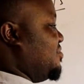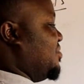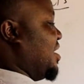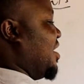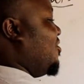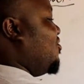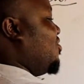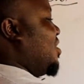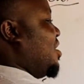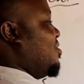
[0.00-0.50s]
We
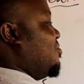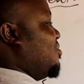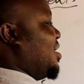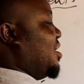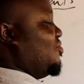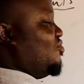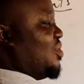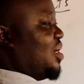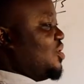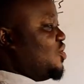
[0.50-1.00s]
have 1,
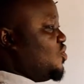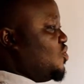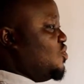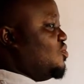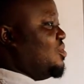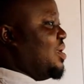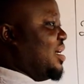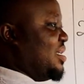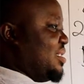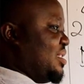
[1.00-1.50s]
1, 1, 2,
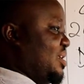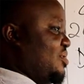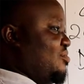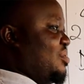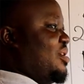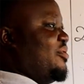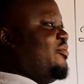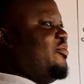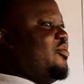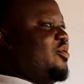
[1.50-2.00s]
1, 3,
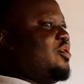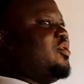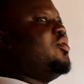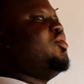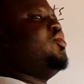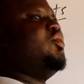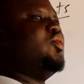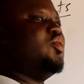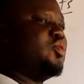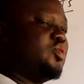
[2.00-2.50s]
1, 4,
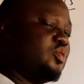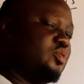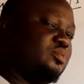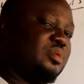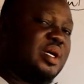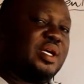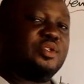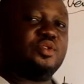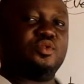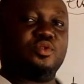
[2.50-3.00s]
2,
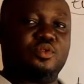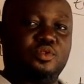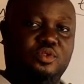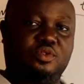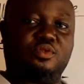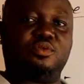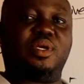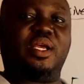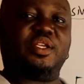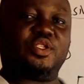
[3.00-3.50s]
1, 2,
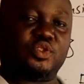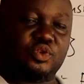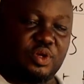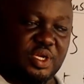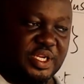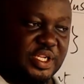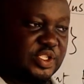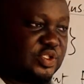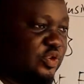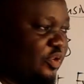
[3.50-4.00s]
2, and so
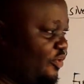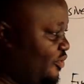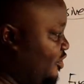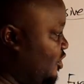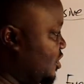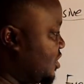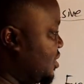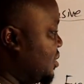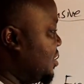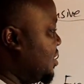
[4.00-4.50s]
on and so forth.